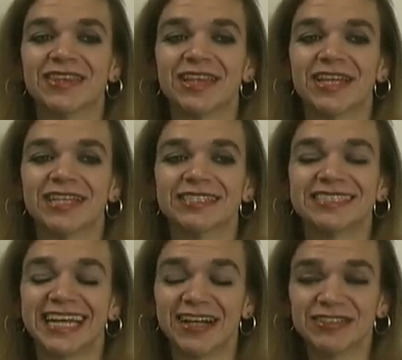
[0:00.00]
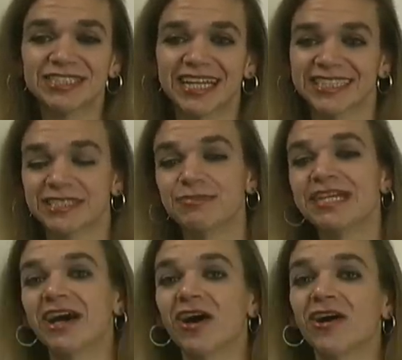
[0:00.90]
The downside to
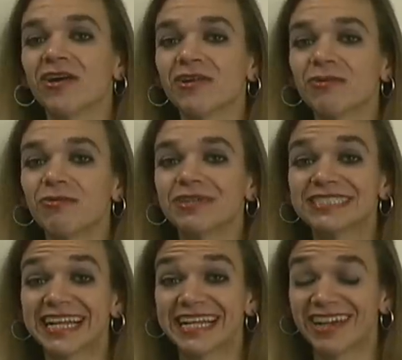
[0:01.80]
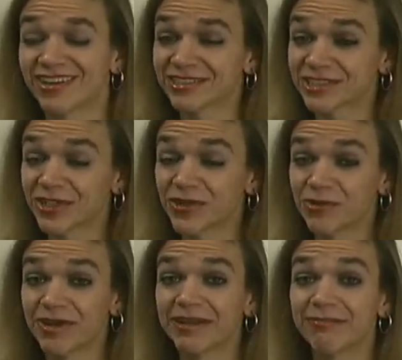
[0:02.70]
BL was that it also
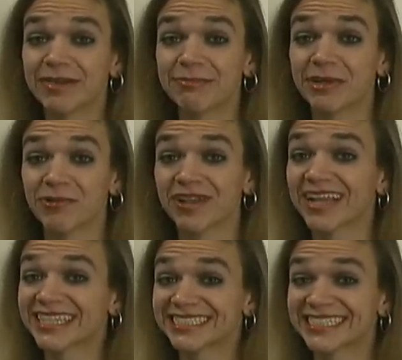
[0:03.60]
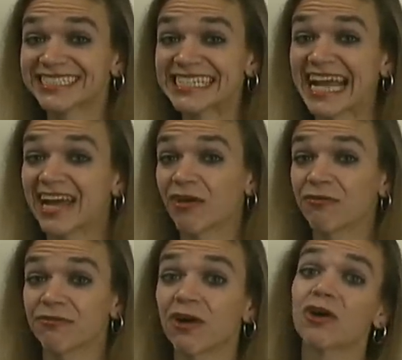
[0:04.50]
made me realize just how
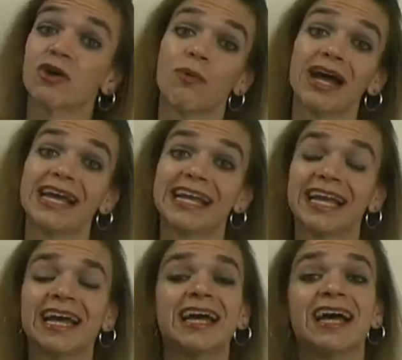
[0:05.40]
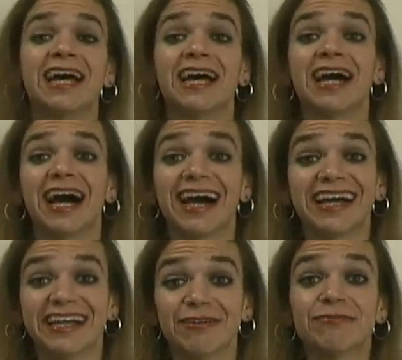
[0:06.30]
far away I
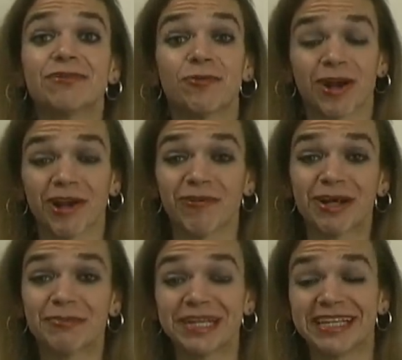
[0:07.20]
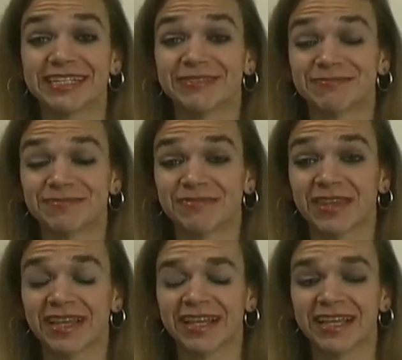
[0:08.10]
am from where I want to be.
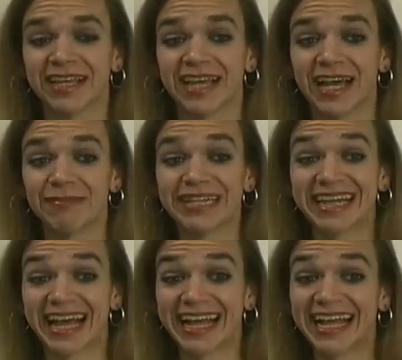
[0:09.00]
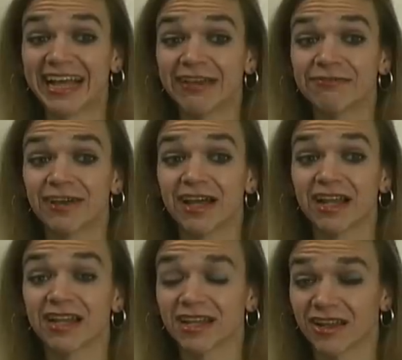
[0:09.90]
I mean, I have a
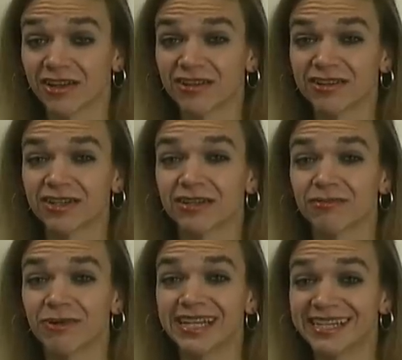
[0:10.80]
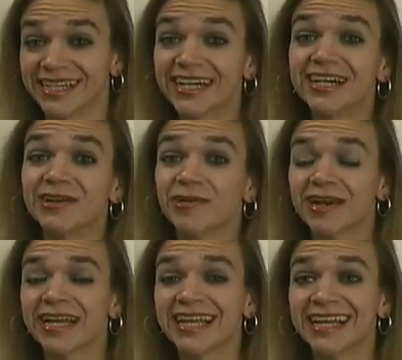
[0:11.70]
long way to go,
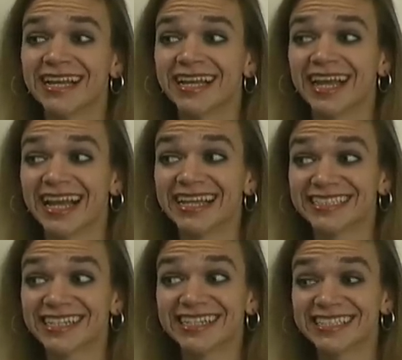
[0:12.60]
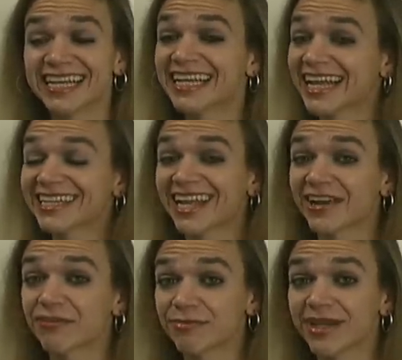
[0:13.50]
and it's going to take a lot
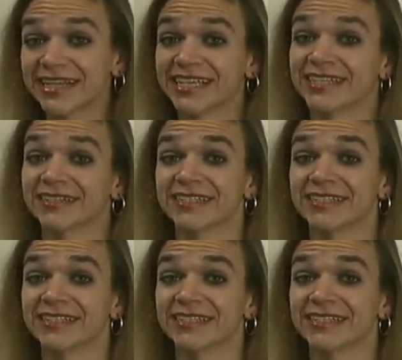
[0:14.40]
of money.